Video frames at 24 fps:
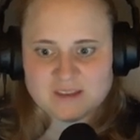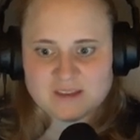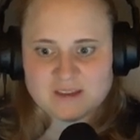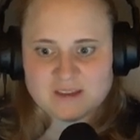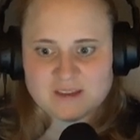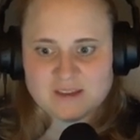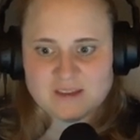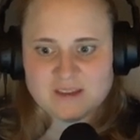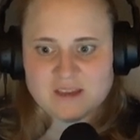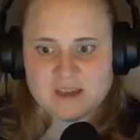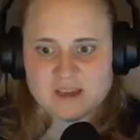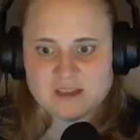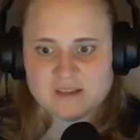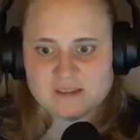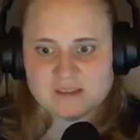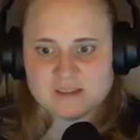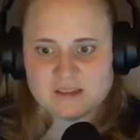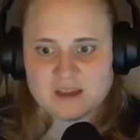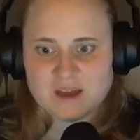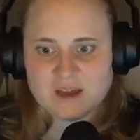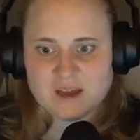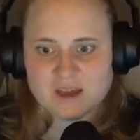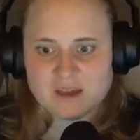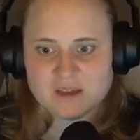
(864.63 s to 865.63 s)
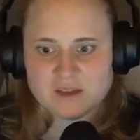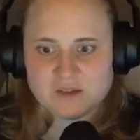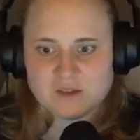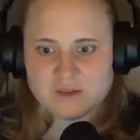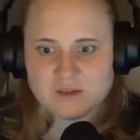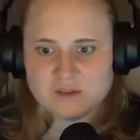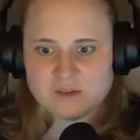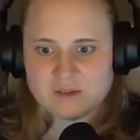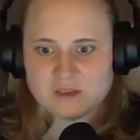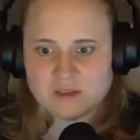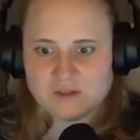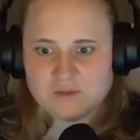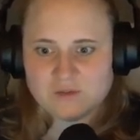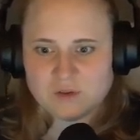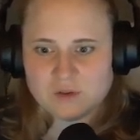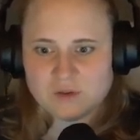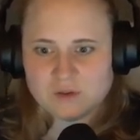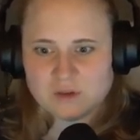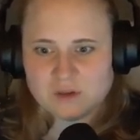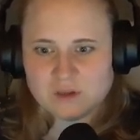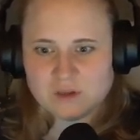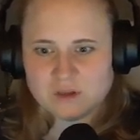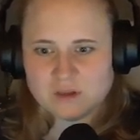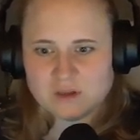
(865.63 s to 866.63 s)
Yes, I could give
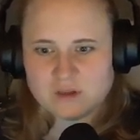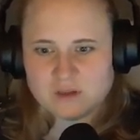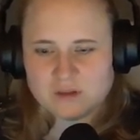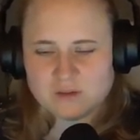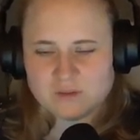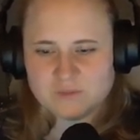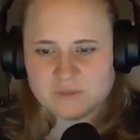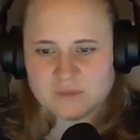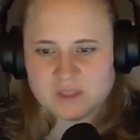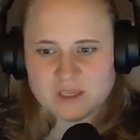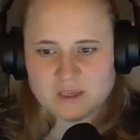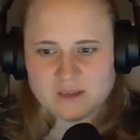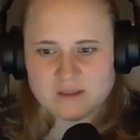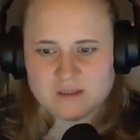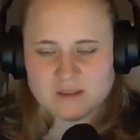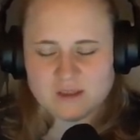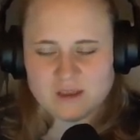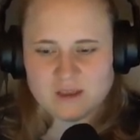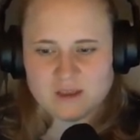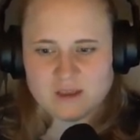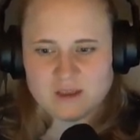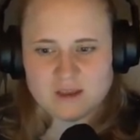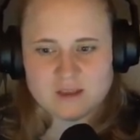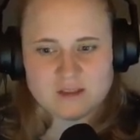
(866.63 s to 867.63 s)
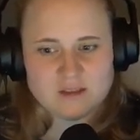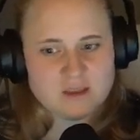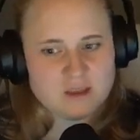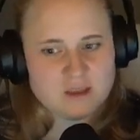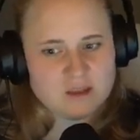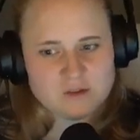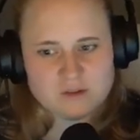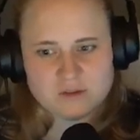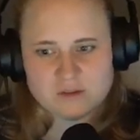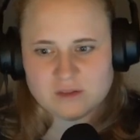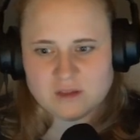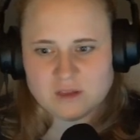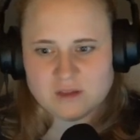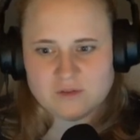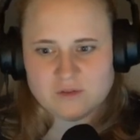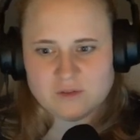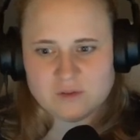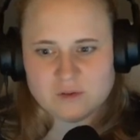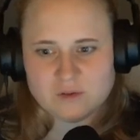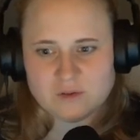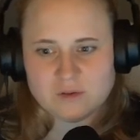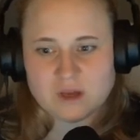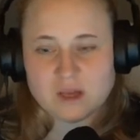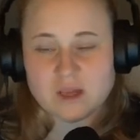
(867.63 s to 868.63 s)
you a kidney, and I could
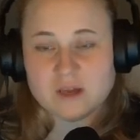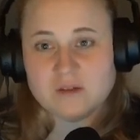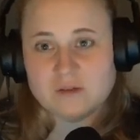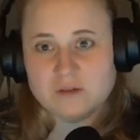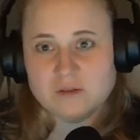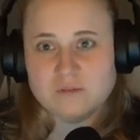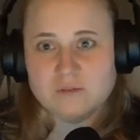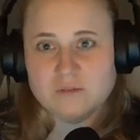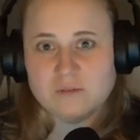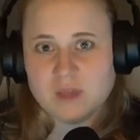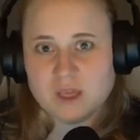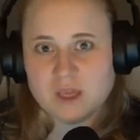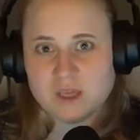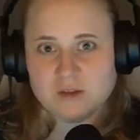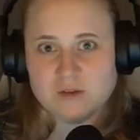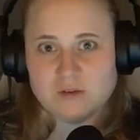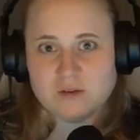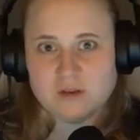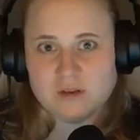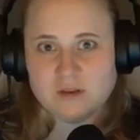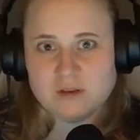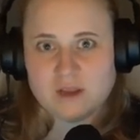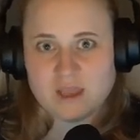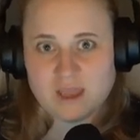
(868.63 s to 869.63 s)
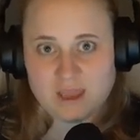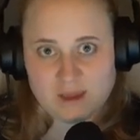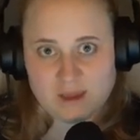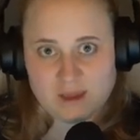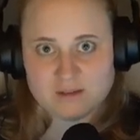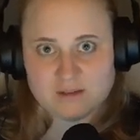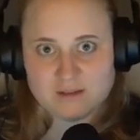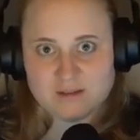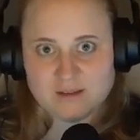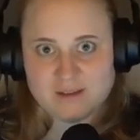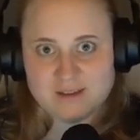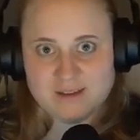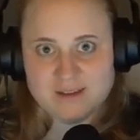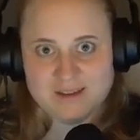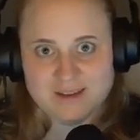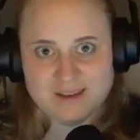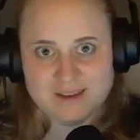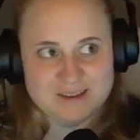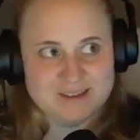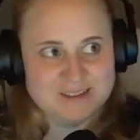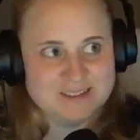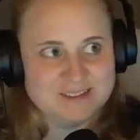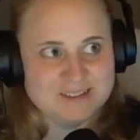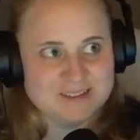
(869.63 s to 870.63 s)
make you an egg
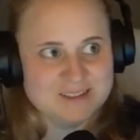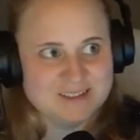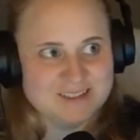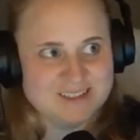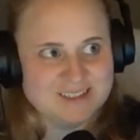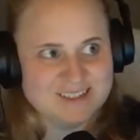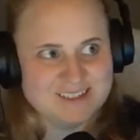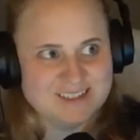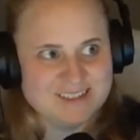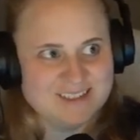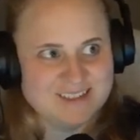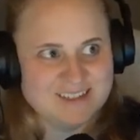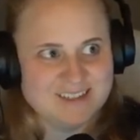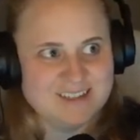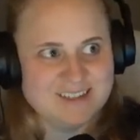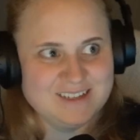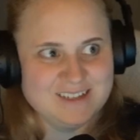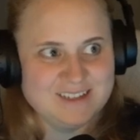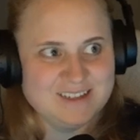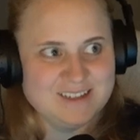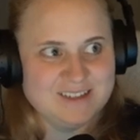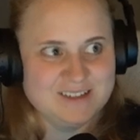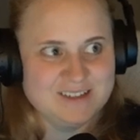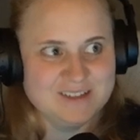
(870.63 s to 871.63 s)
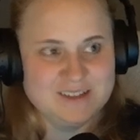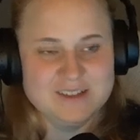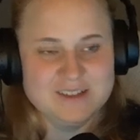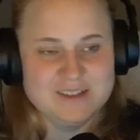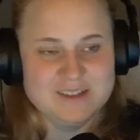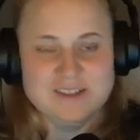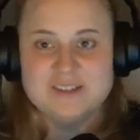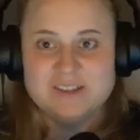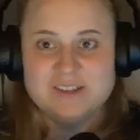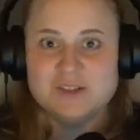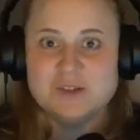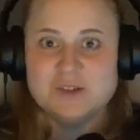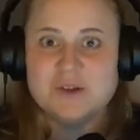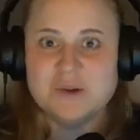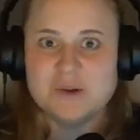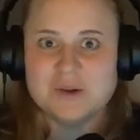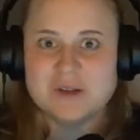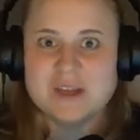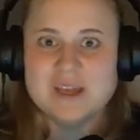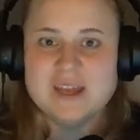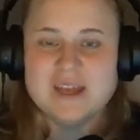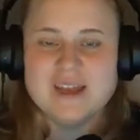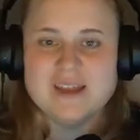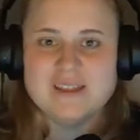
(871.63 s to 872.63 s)
in the to cook.
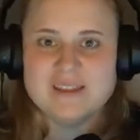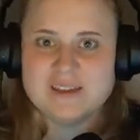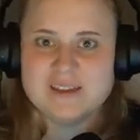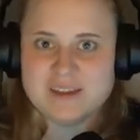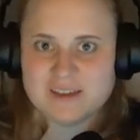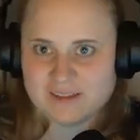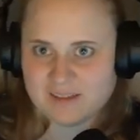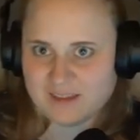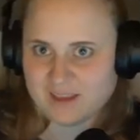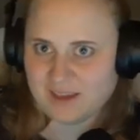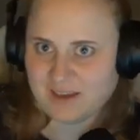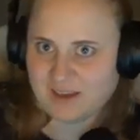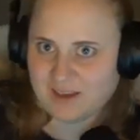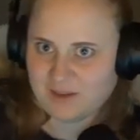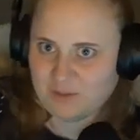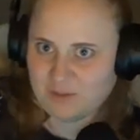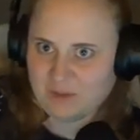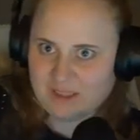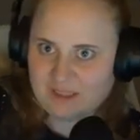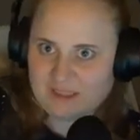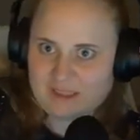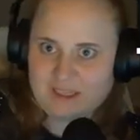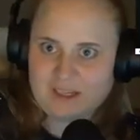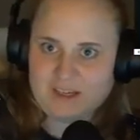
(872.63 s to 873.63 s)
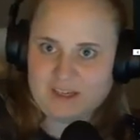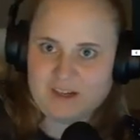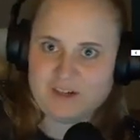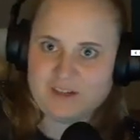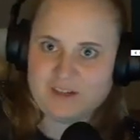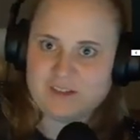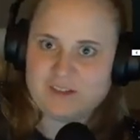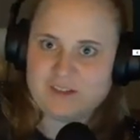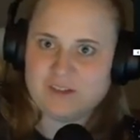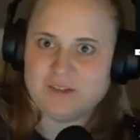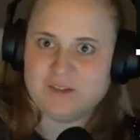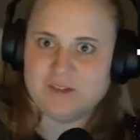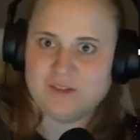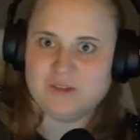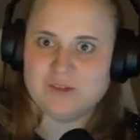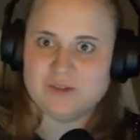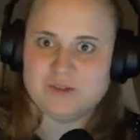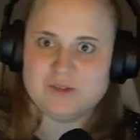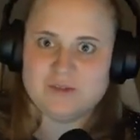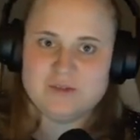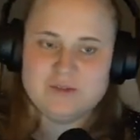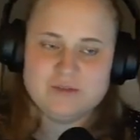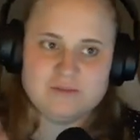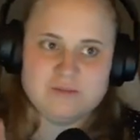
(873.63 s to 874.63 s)
The kidney, it means here to
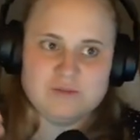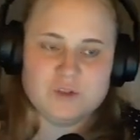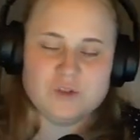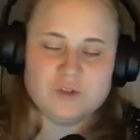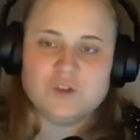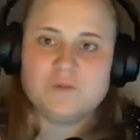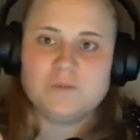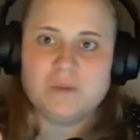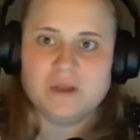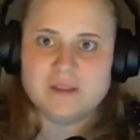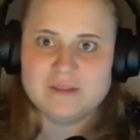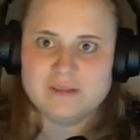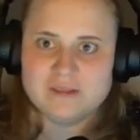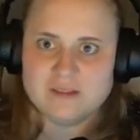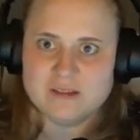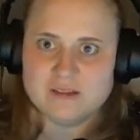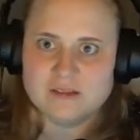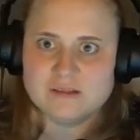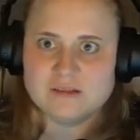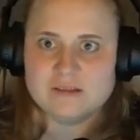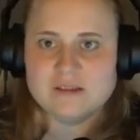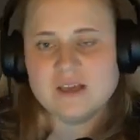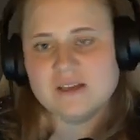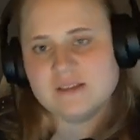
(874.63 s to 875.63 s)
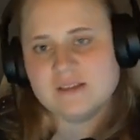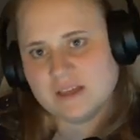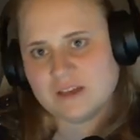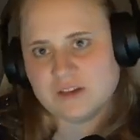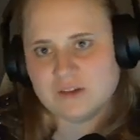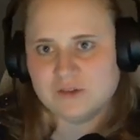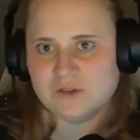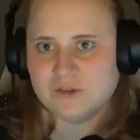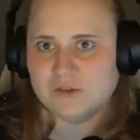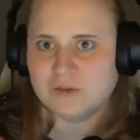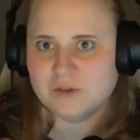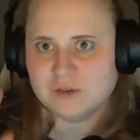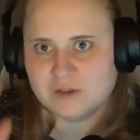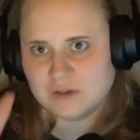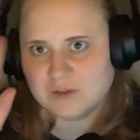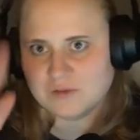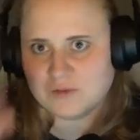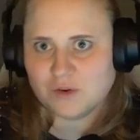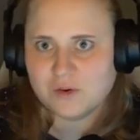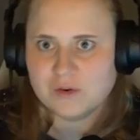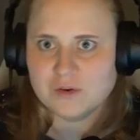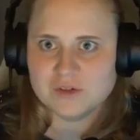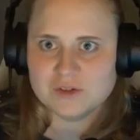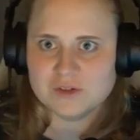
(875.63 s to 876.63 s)
spend this. Yes, I could do it, of
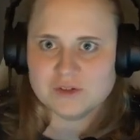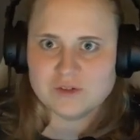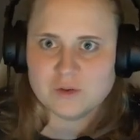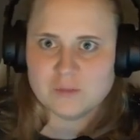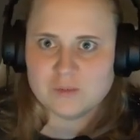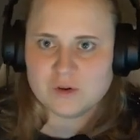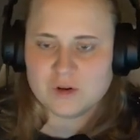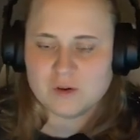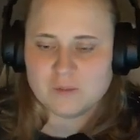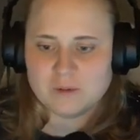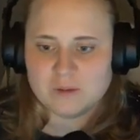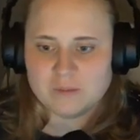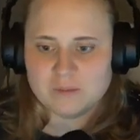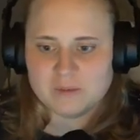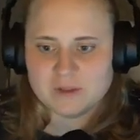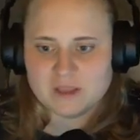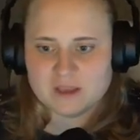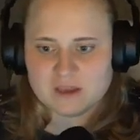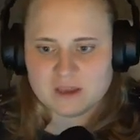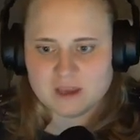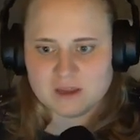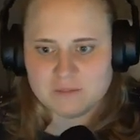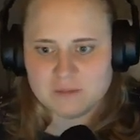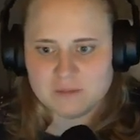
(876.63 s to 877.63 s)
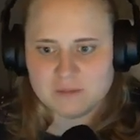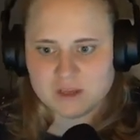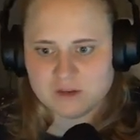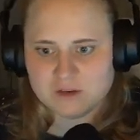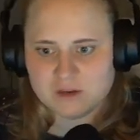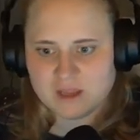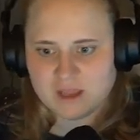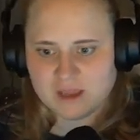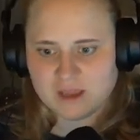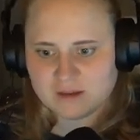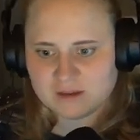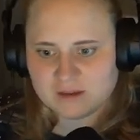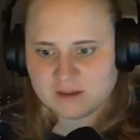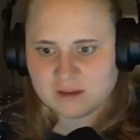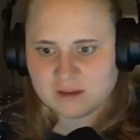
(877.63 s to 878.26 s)
course, no problem, and I can make an egg.